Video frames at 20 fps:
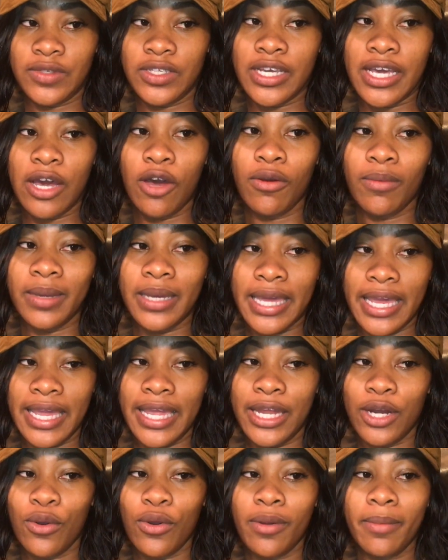to help
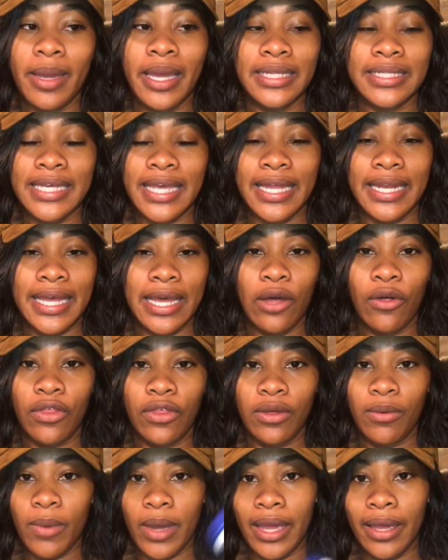gain or maintain a
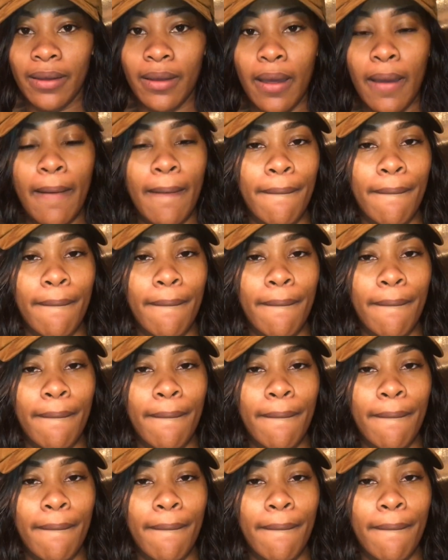healthy weight.